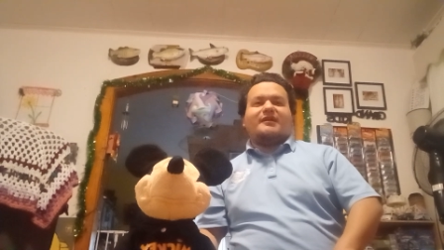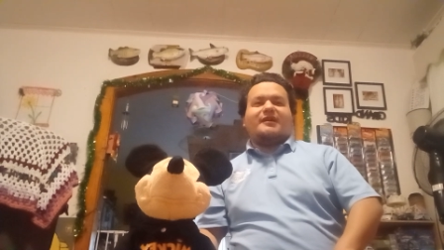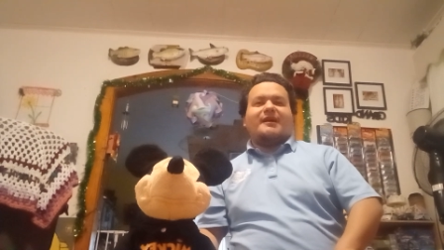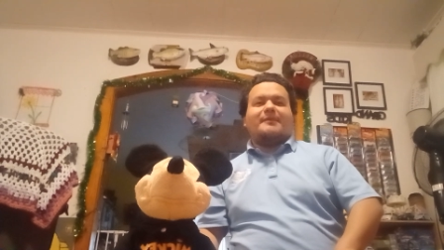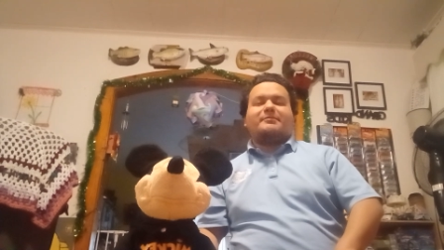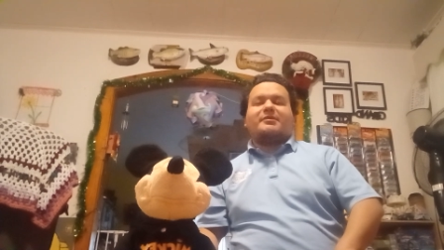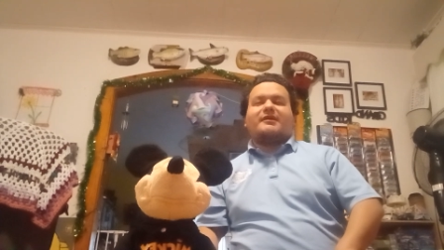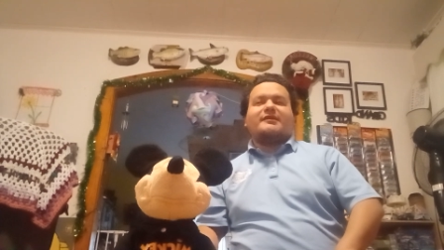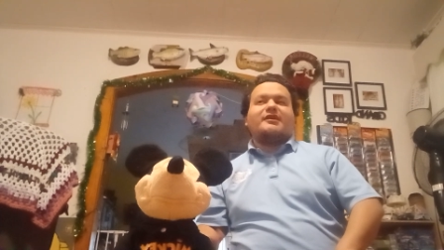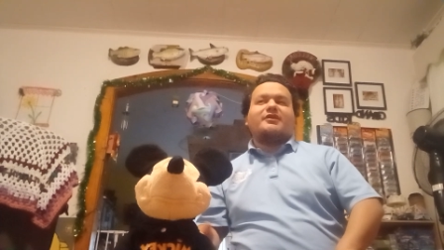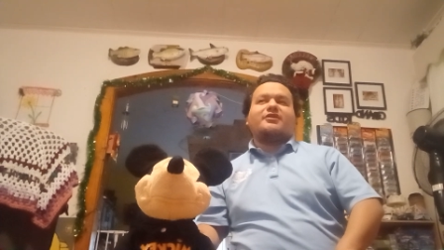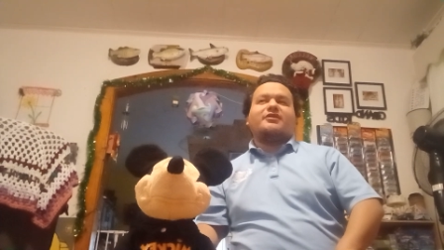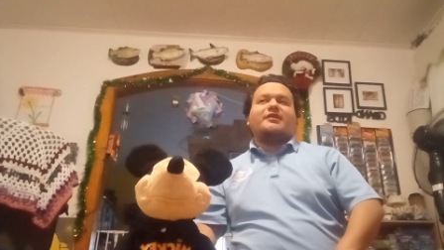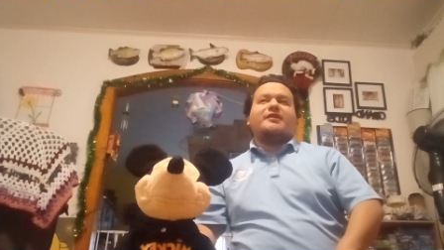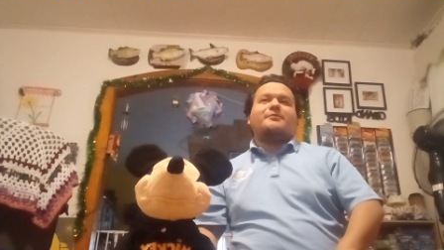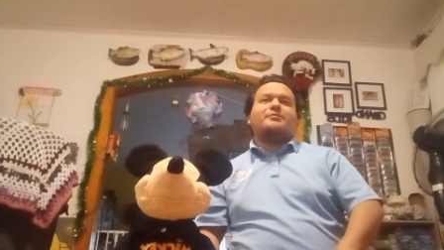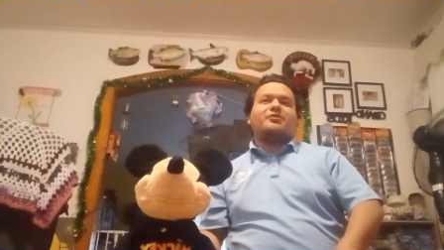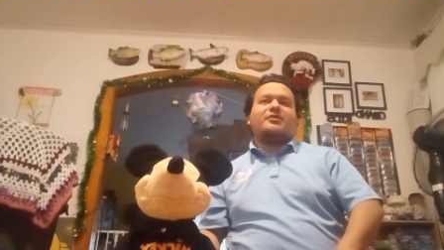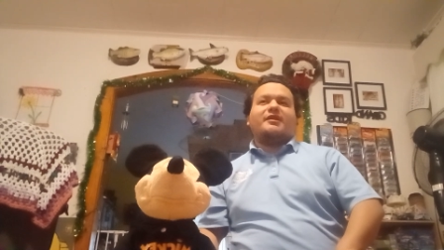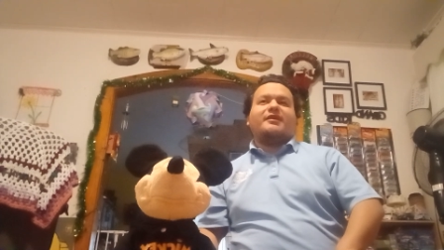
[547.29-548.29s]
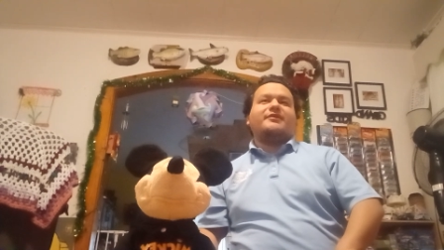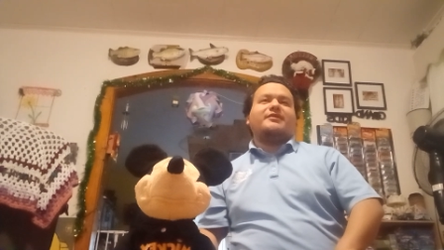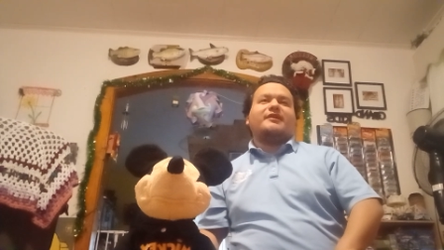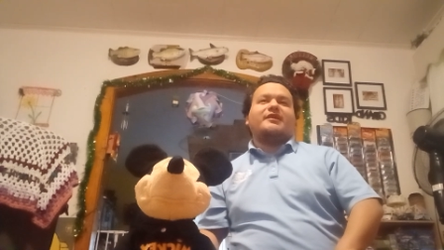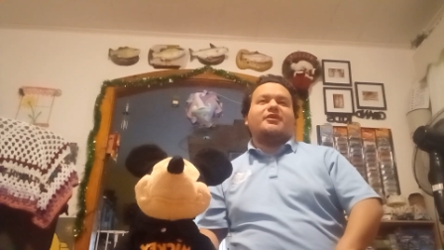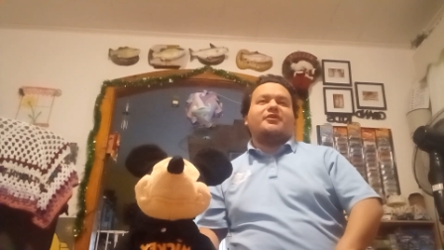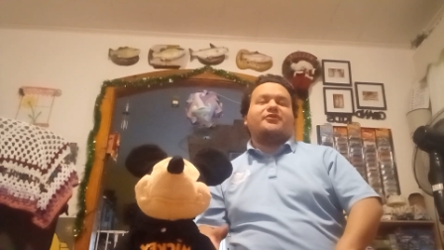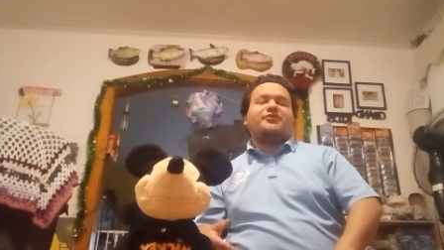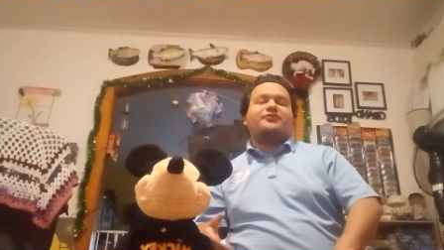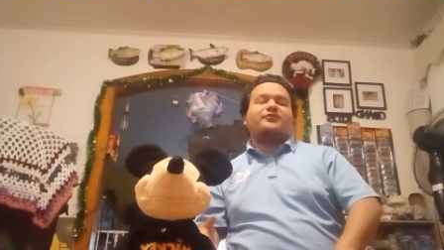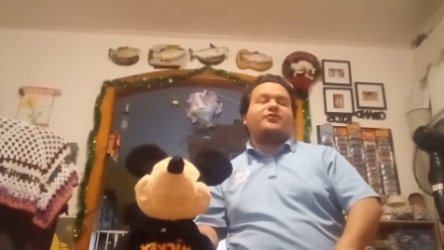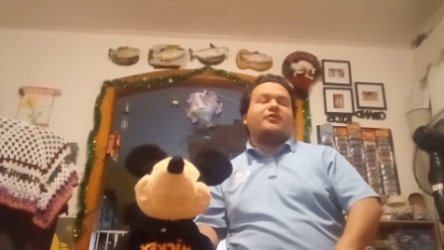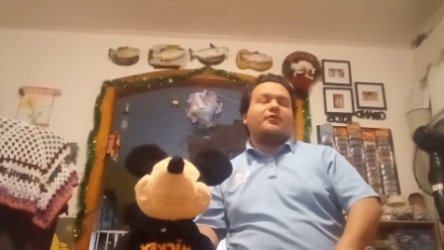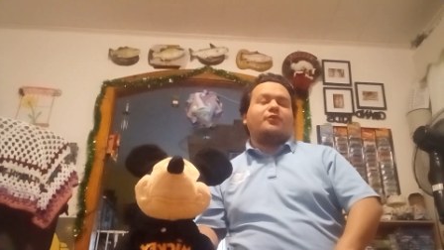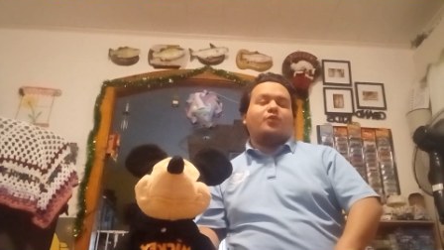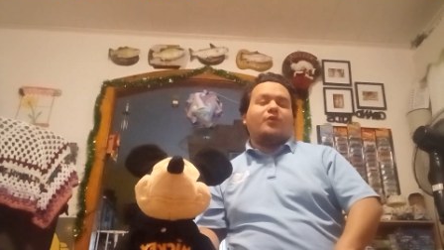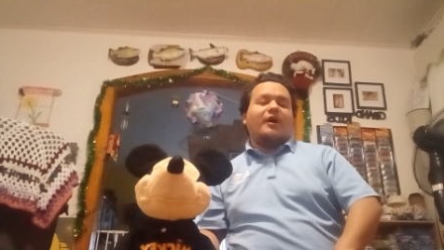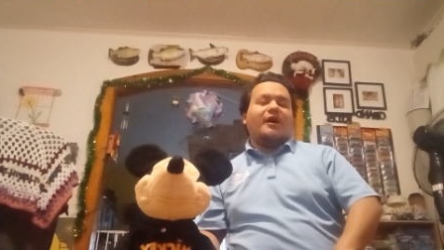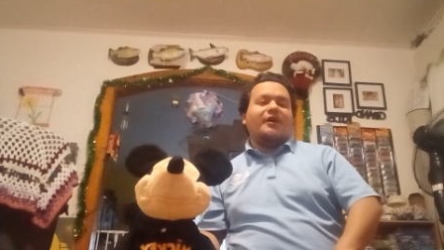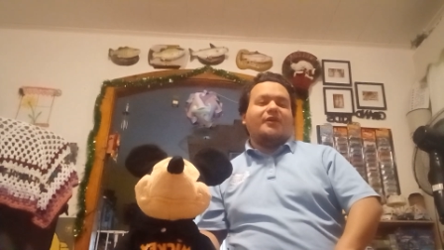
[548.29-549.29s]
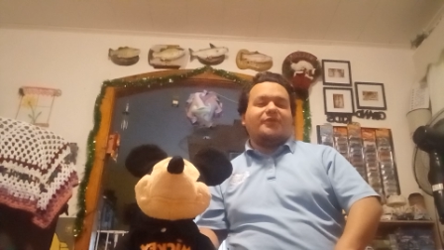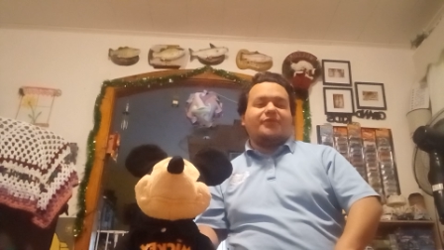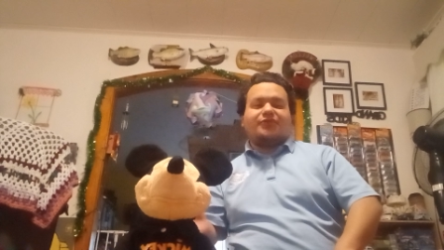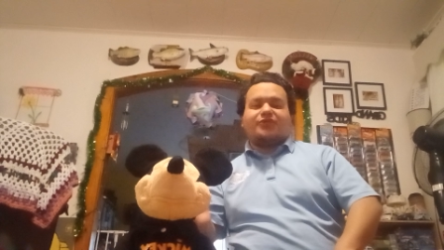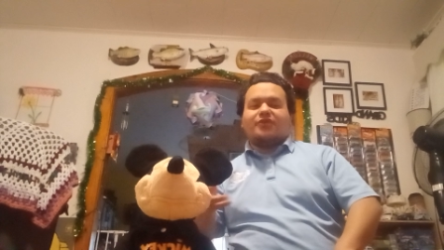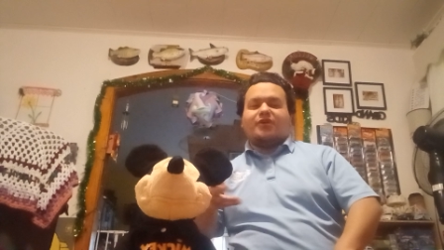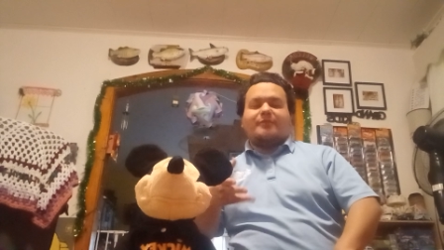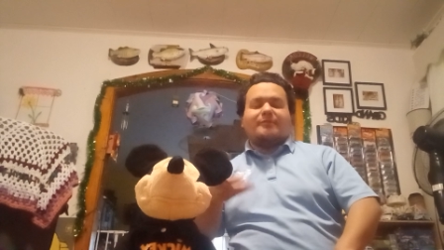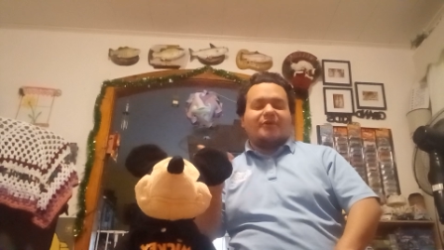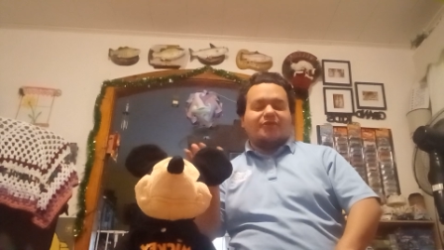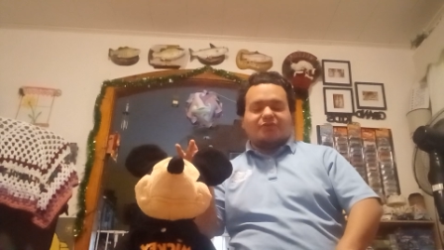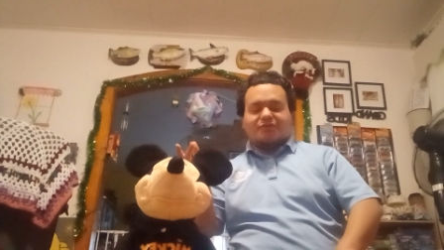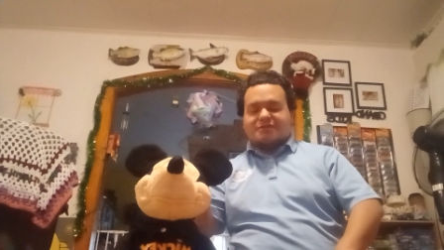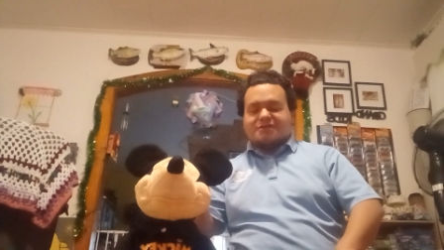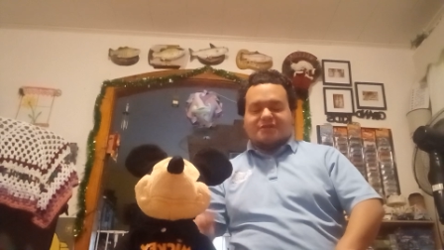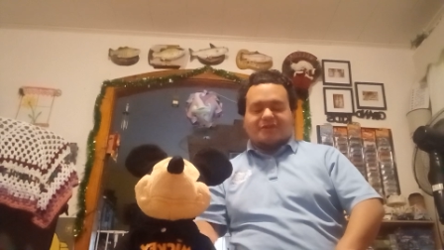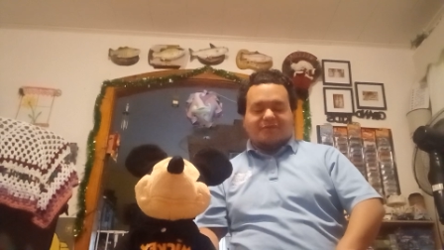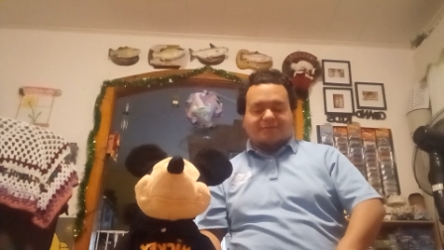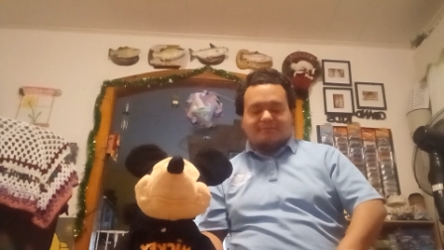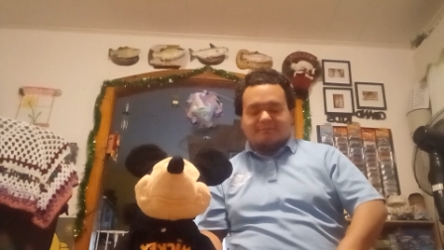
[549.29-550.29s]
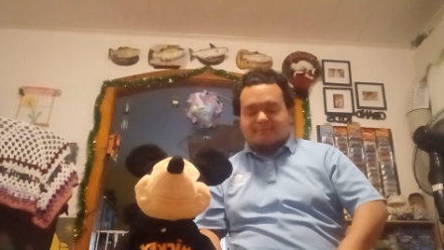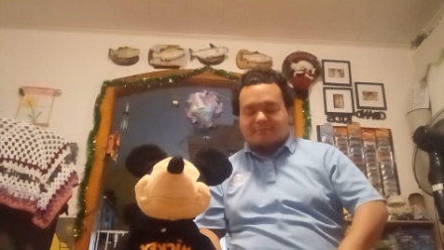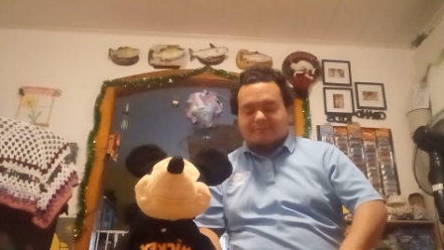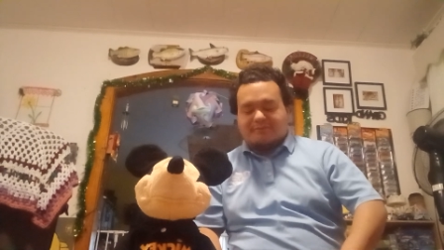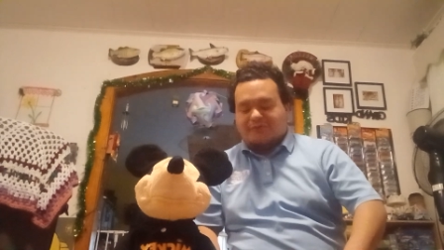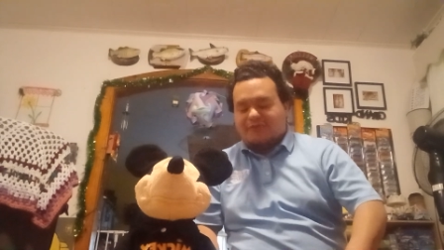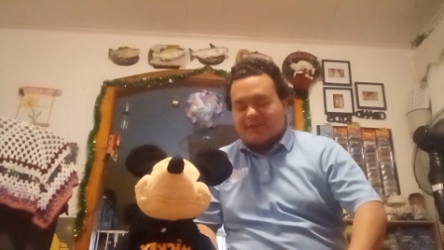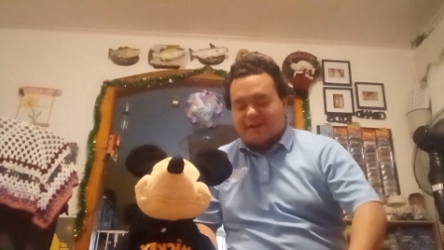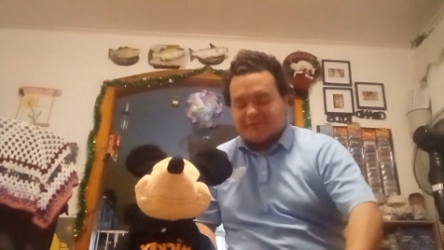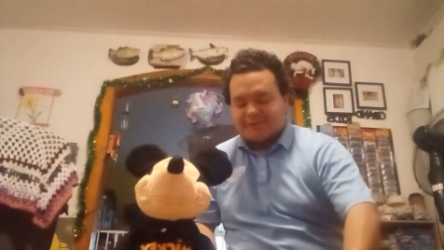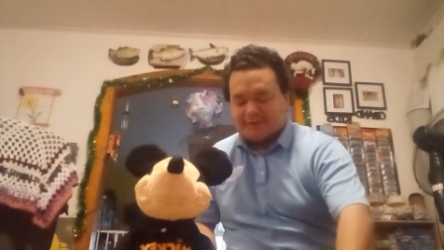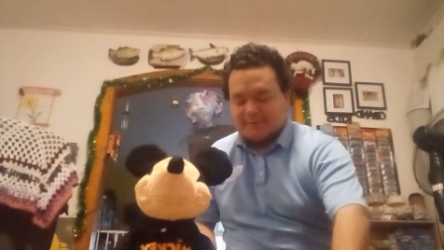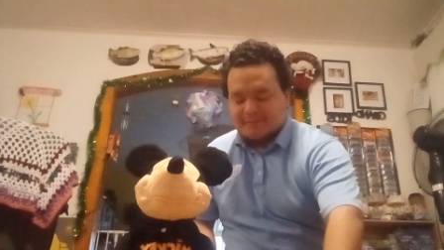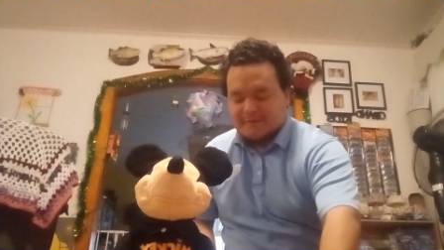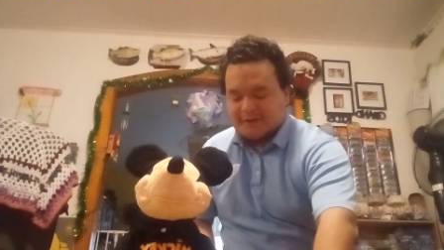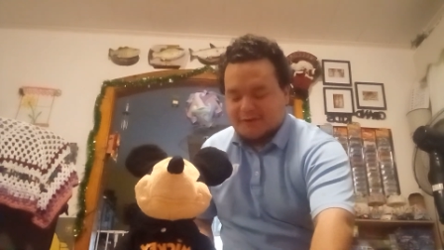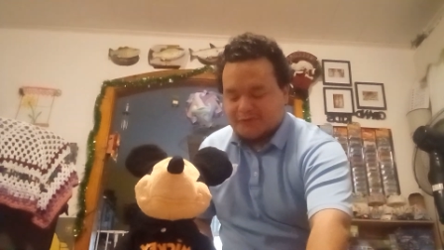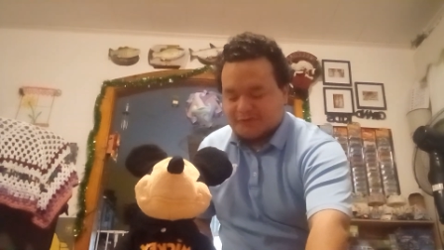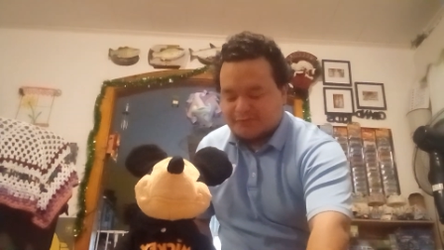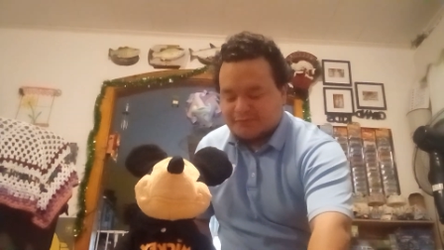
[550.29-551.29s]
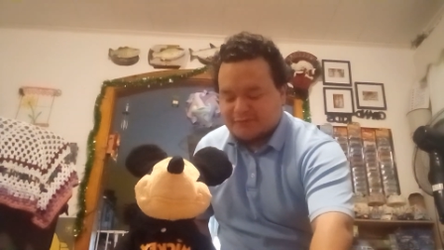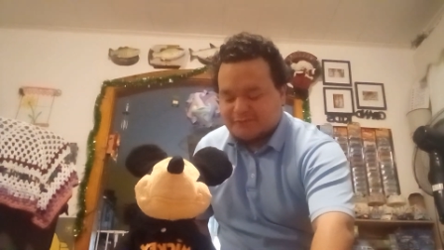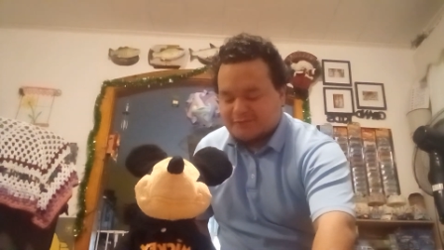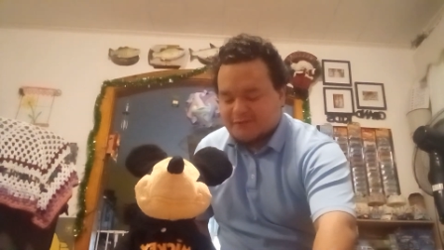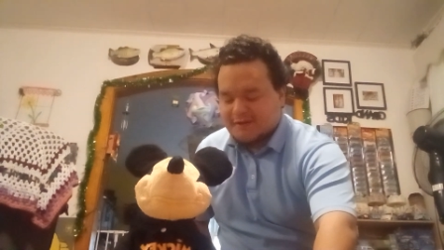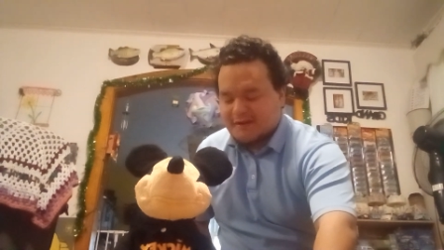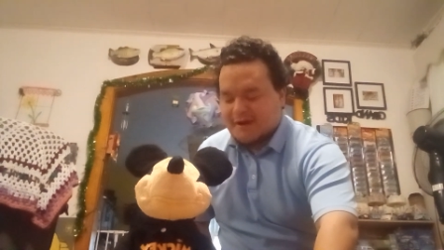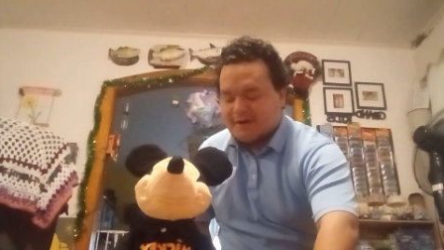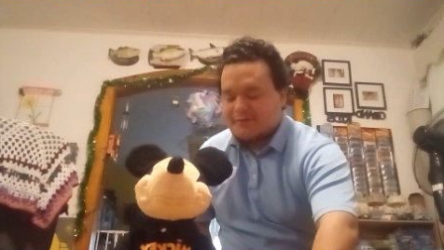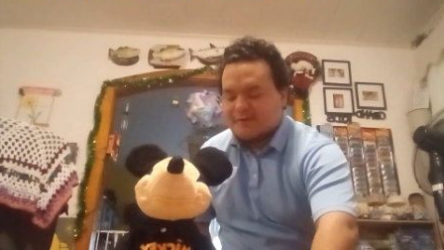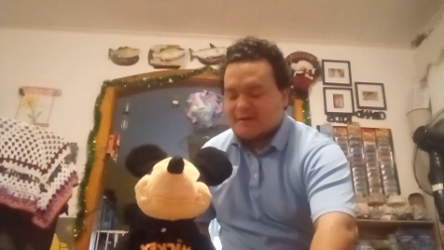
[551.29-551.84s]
I'm probably not going to import anything else for a while, so I might as well just find something else for now.